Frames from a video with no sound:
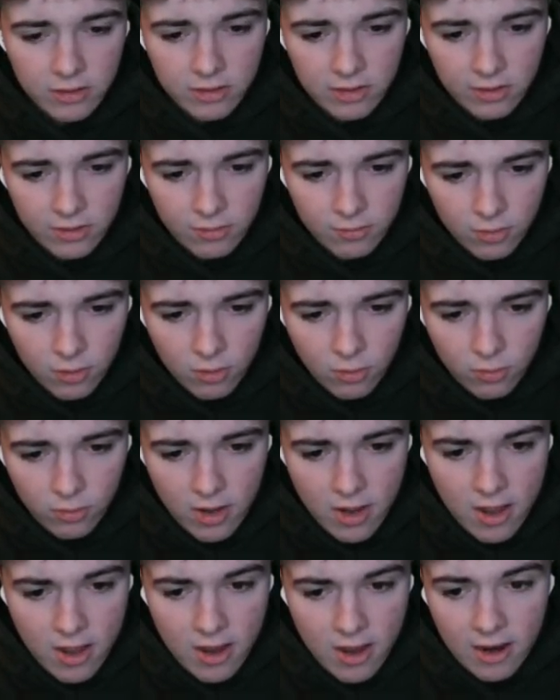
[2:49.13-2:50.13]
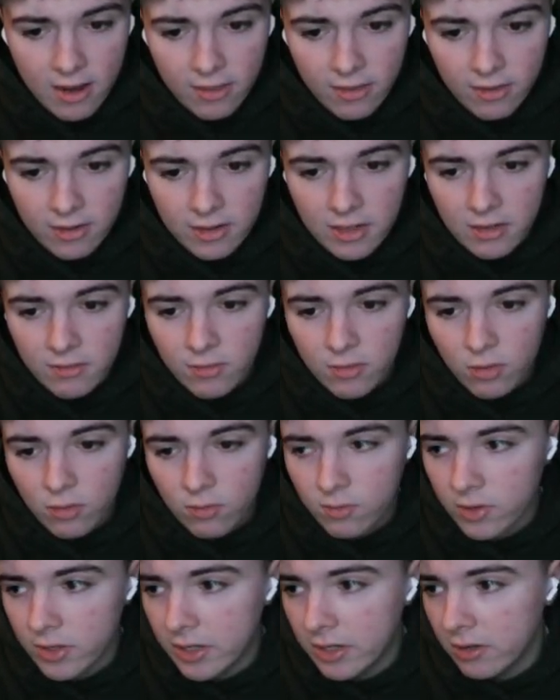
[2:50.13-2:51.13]
down the road, and then even
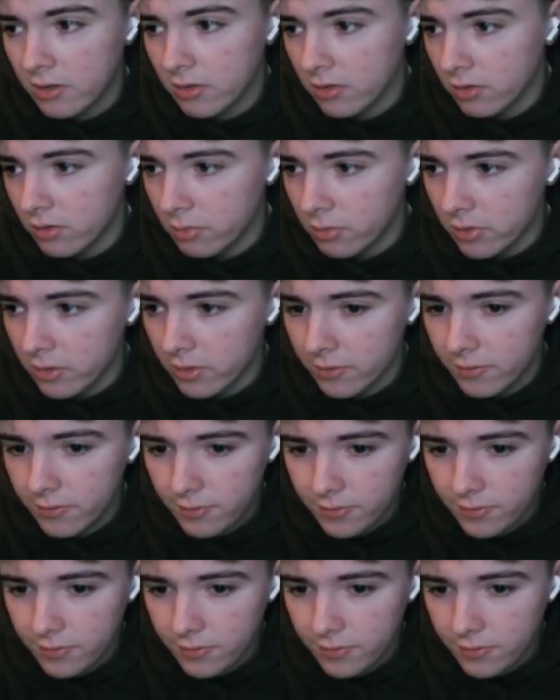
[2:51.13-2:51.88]
over here a little bit.